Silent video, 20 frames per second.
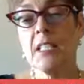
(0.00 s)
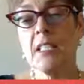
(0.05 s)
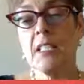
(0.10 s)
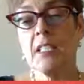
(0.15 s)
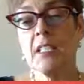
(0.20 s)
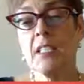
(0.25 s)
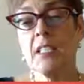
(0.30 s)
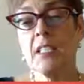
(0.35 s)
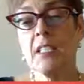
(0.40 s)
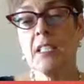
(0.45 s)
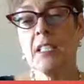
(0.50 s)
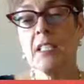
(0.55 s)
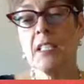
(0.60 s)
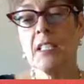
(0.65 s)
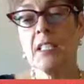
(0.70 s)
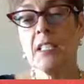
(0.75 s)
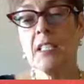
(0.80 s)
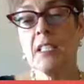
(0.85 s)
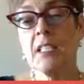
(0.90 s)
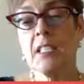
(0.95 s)
Well,
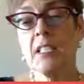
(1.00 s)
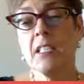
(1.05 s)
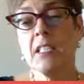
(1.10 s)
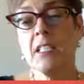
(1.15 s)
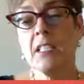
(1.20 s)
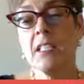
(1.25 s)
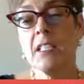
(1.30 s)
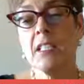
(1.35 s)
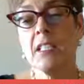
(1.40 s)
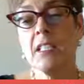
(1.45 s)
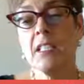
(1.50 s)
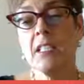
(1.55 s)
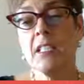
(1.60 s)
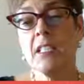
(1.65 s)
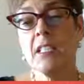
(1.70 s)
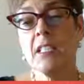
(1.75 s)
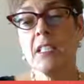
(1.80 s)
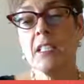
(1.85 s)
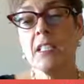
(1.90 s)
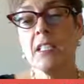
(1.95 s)
what I would
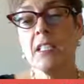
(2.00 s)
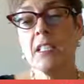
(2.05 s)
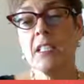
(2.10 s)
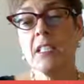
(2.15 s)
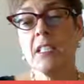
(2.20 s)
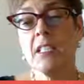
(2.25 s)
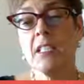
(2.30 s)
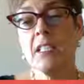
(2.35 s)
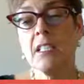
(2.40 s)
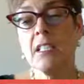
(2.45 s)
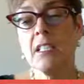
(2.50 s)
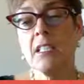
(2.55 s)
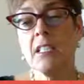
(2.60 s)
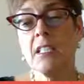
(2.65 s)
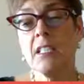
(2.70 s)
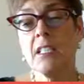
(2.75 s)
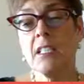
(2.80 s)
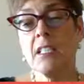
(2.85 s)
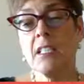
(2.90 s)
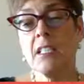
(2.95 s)
recommend,
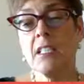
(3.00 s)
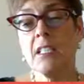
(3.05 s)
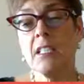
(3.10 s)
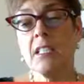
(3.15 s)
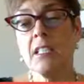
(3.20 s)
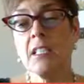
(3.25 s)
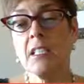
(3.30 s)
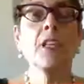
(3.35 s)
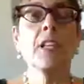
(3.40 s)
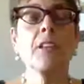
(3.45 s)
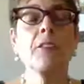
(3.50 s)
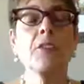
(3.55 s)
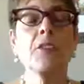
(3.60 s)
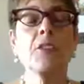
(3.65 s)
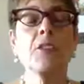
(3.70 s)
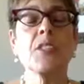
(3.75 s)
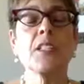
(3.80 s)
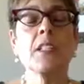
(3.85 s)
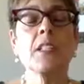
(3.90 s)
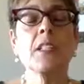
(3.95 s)

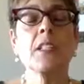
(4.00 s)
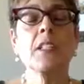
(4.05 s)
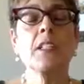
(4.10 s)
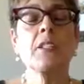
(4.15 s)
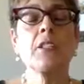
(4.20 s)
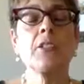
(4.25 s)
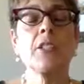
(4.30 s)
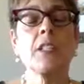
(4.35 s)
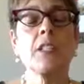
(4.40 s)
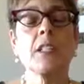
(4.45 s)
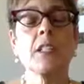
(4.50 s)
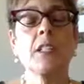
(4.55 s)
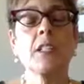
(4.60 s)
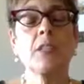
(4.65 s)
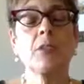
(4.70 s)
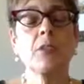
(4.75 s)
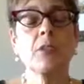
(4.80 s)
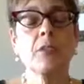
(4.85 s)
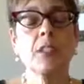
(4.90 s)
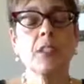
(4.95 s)
whatever city or
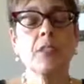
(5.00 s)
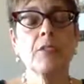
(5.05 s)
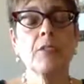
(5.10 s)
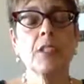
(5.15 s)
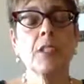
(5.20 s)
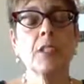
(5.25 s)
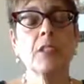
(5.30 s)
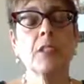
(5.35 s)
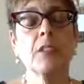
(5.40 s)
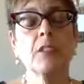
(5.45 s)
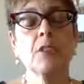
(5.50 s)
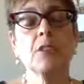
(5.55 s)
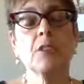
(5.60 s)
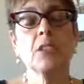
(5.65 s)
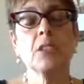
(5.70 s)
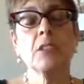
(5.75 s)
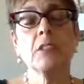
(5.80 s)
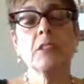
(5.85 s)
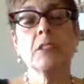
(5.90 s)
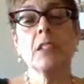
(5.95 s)
state you live in, you
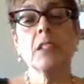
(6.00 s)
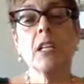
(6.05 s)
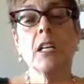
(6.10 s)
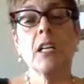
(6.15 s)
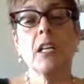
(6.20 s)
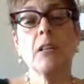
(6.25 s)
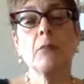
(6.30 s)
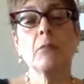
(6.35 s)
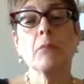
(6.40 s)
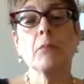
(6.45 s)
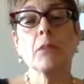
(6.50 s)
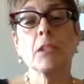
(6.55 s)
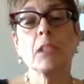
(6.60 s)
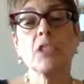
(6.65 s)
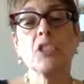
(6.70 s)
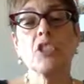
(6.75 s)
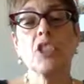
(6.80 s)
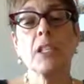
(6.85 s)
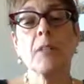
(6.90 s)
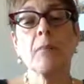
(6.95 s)
could
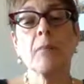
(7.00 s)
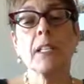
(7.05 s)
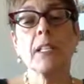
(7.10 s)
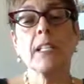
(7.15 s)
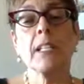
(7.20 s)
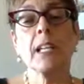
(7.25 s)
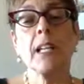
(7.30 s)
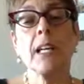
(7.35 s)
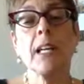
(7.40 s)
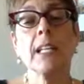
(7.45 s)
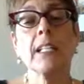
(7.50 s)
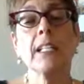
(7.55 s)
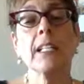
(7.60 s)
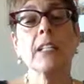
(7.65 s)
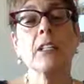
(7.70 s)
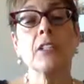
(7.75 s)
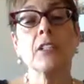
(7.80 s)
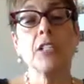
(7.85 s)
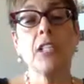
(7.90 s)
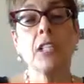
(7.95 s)
jump online
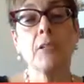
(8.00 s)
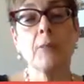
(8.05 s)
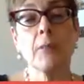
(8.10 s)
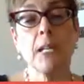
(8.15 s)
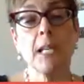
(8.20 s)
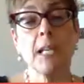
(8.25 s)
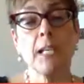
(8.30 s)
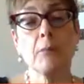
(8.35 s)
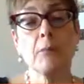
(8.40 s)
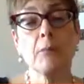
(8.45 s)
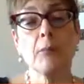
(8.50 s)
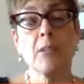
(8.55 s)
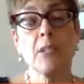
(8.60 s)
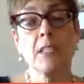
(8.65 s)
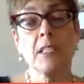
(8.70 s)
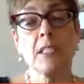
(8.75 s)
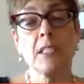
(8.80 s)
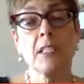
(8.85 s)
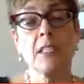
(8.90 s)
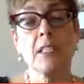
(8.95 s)
and look up
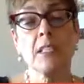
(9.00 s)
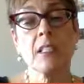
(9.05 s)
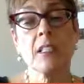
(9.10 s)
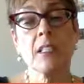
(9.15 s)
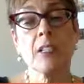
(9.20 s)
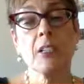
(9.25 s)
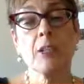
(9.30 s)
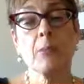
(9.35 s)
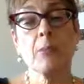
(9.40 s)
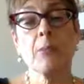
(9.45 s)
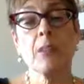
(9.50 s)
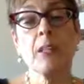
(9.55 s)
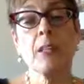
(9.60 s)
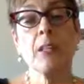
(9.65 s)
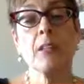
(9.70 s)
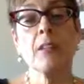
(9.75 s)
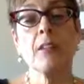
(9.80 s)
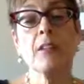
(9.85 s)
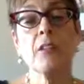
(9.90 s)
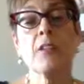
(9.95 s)
animal-assisted therapy,
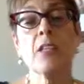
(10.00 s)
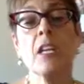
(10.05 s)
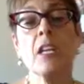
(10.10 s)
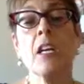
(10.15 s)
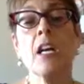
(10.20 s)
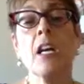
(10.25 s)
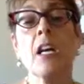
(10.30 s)
and there's